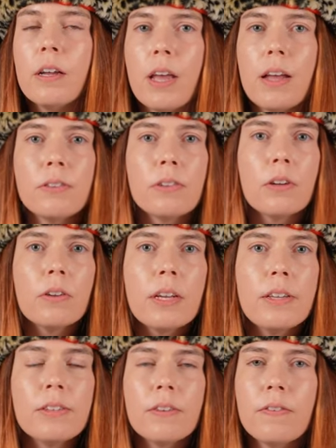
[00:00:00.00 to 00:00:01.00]
As
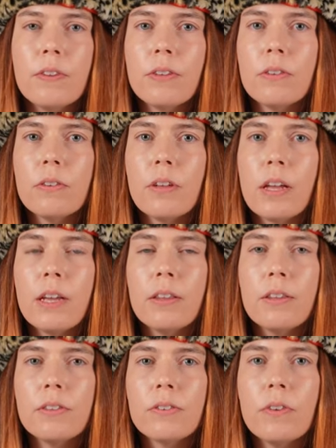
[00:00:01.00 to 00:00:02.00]
always, if you like
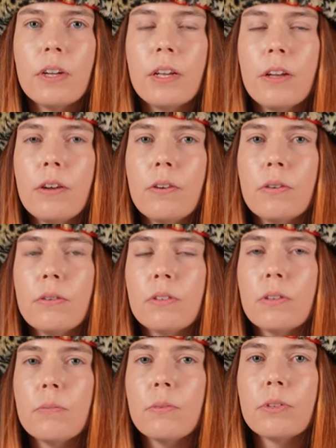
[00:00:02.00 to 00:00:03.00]
this video,
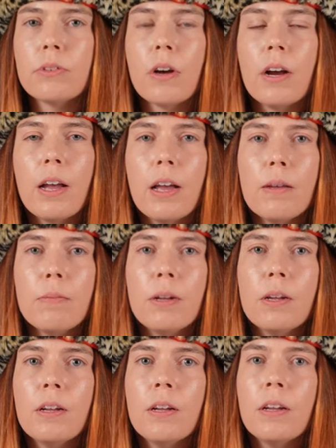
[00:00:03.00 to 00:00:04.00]
subscribe,
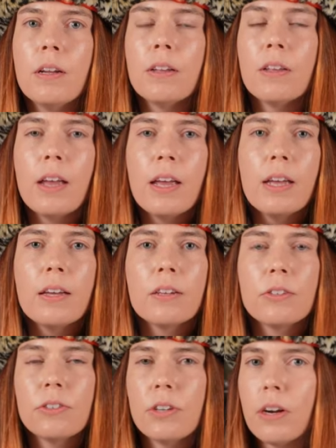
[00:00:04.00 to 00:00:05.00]
like,
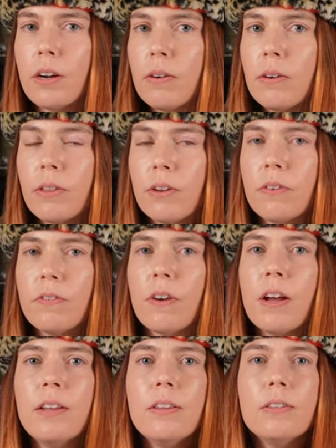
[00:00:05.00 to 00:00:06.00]
share it with your
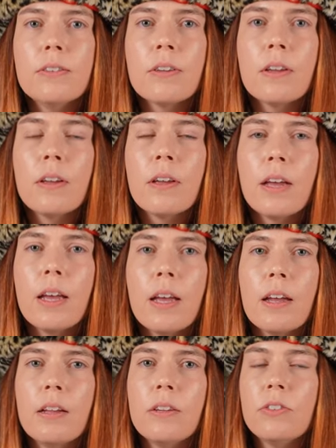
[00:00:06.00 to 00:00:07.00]
friends,
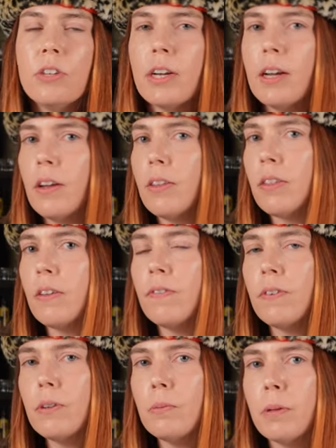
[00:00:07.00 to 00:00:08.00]
and check out the
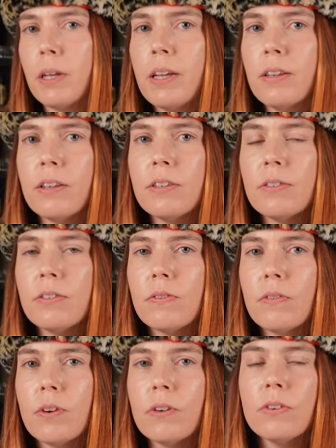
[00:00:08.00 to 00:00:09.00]
full playlist
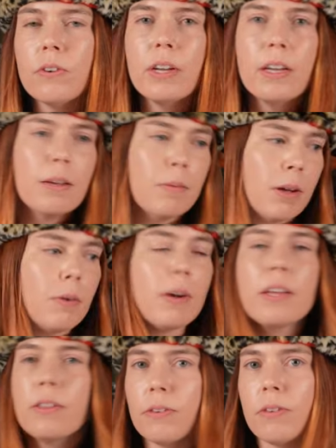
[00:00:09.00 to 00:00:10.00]
for drinking my
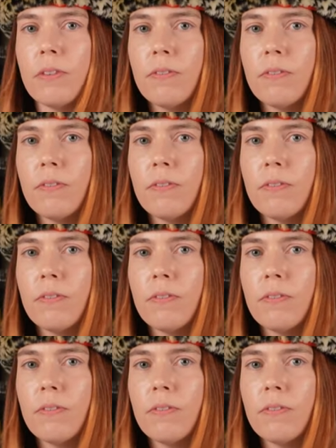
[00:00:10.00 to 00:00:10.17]
way through the